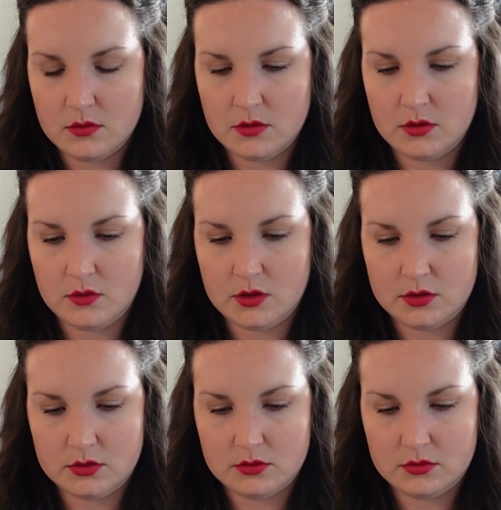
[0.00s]
Oh
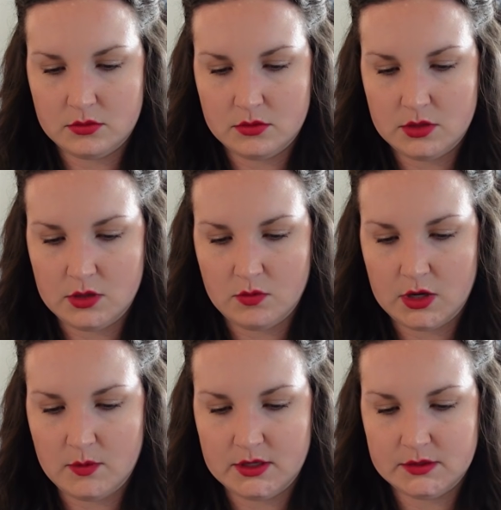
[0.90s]
gosh, now I'm
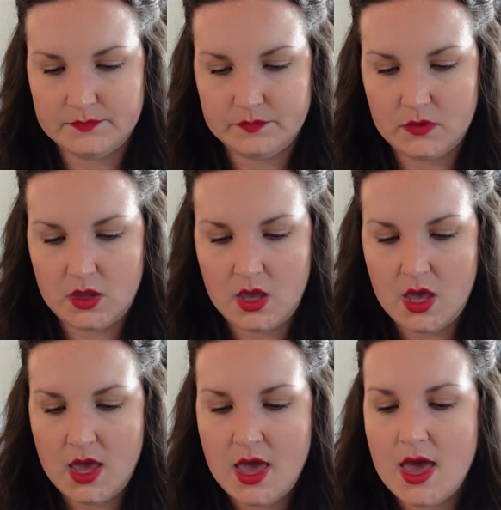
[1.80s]
making a mess.
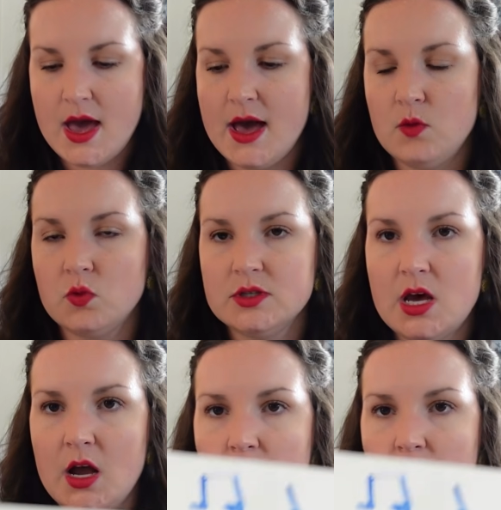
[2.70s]
And we'll talk